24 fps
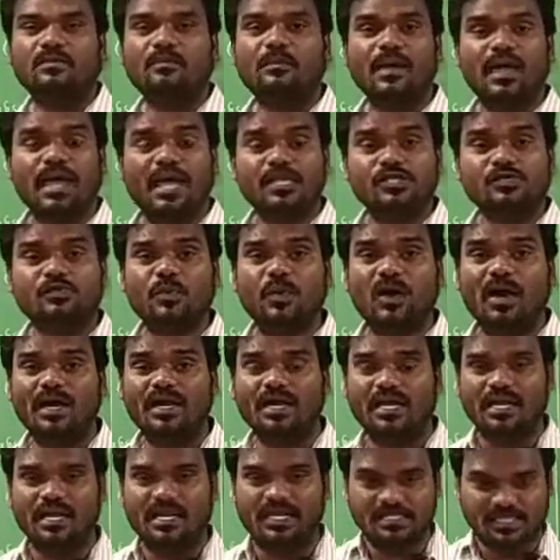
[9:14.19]
Base
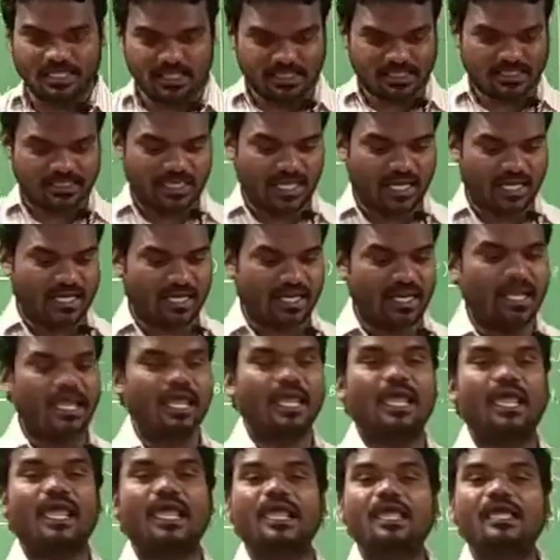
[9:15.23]
pointer register
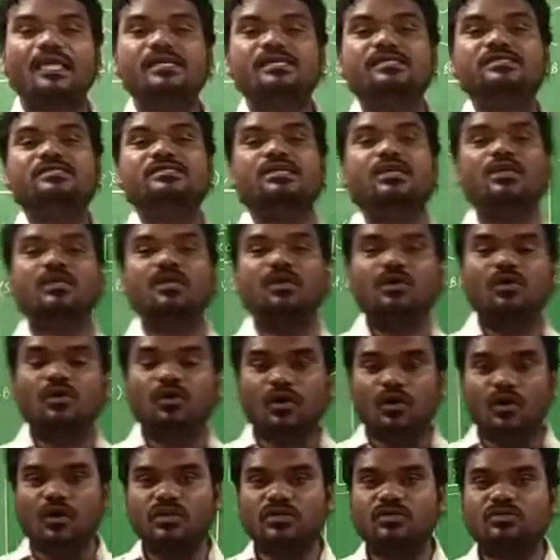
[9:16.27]
is
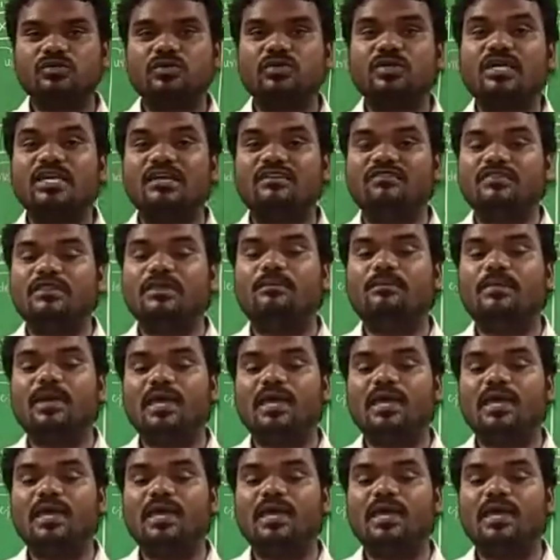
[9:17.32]
going to give the